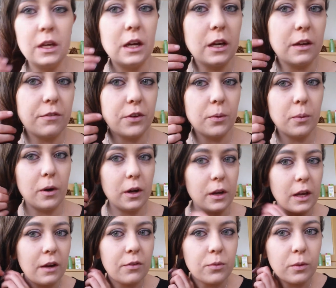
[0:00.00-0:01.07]
And if you are
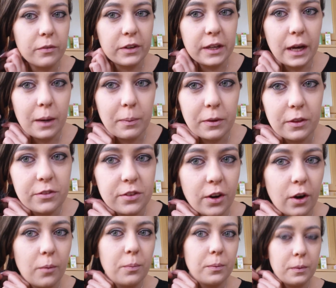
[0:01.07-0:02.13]
left with a gap at the
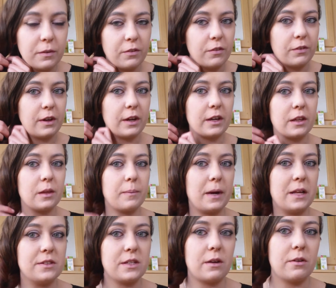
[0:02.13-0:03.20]
top, if you've taken the
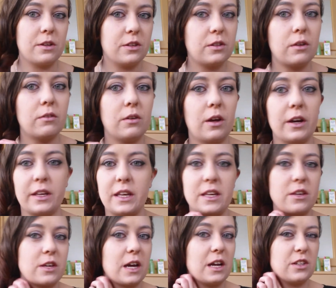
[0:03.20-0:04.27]
bands out and you don't like
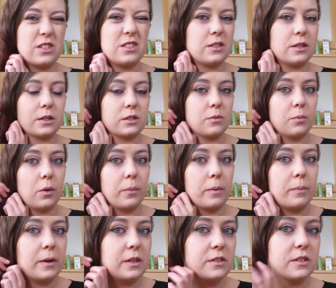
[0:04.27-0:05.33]
it, you can just stick some bobby
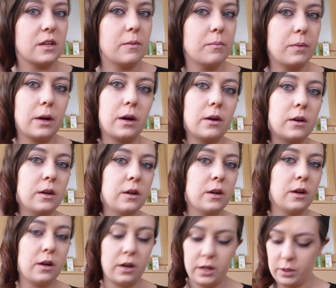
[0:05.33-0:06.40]
pins in, but
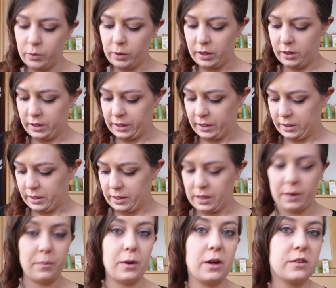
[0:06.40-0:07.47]
I quite like it like
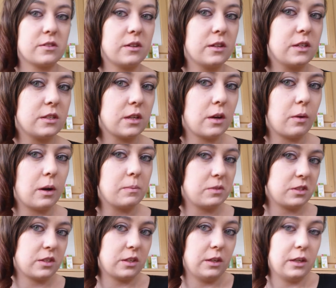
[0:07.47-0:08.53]
that personally, so I'm
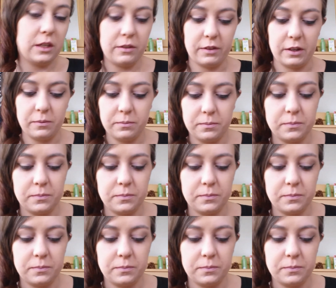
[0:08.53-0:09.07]
just going to leave it.